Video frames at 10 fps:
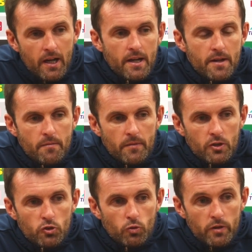
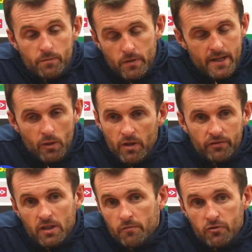And so on, but now we
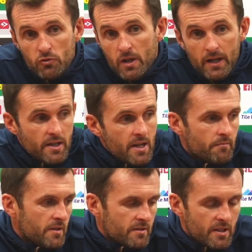have to come through that. Yeah,
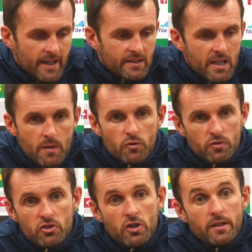it's the next game, so
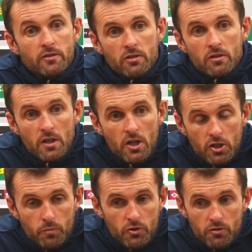it's a chance to
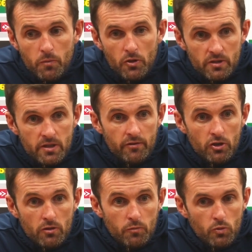put some
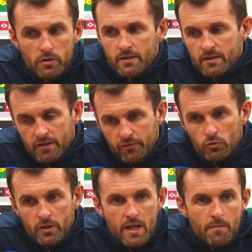positivity on the board. Then it's a
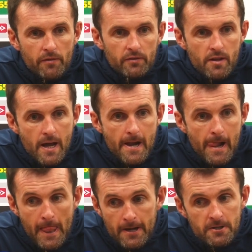difficult game after that,
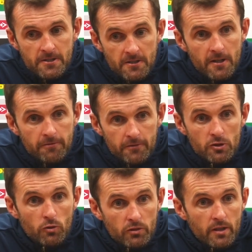and it's a
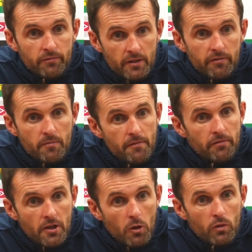tough
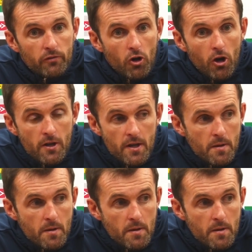month now we've got.